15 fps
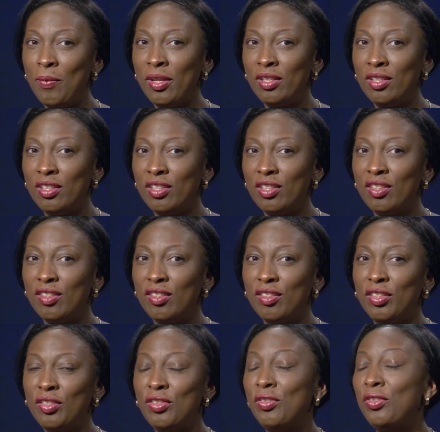when
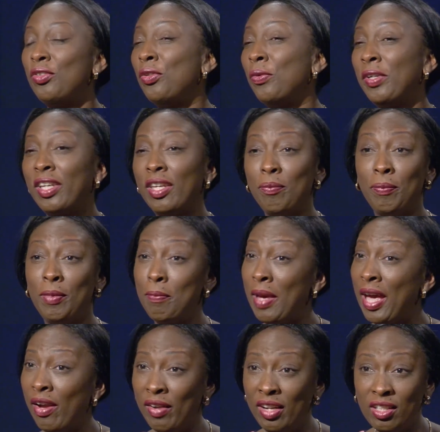you will be
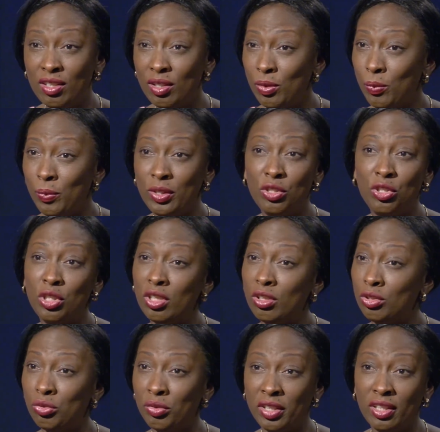married with
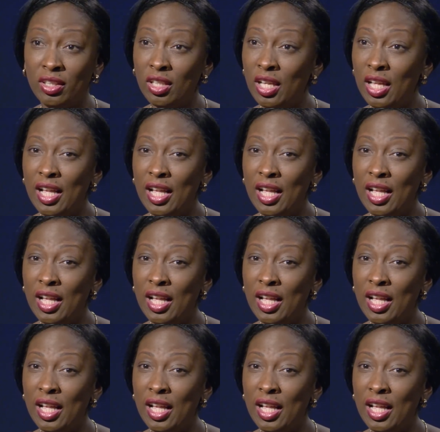children,